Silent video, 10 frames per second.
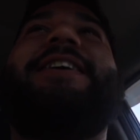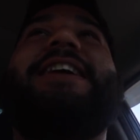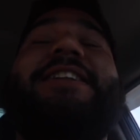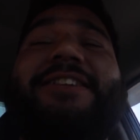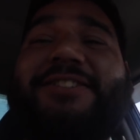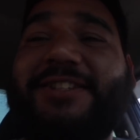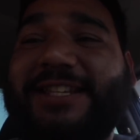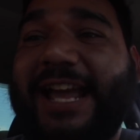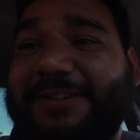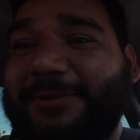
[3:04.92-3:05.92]
And this is just
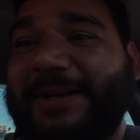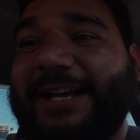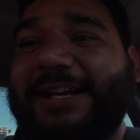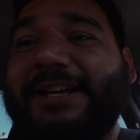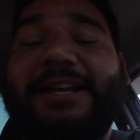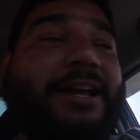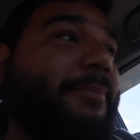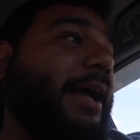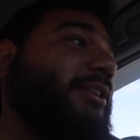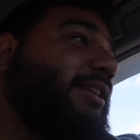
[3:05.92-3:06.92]
the axle back.
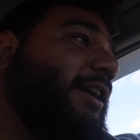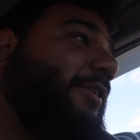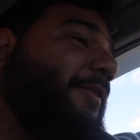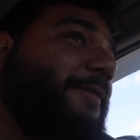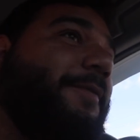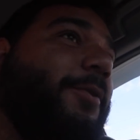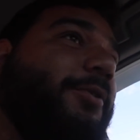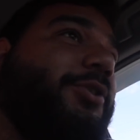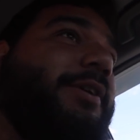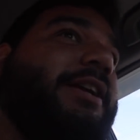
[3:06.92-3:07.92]
Imagine how the
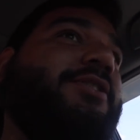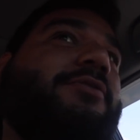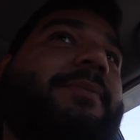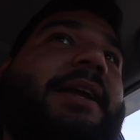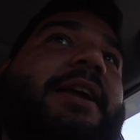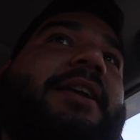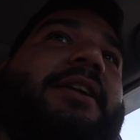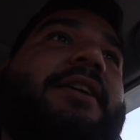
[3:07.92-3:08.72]
full 3-inch would be.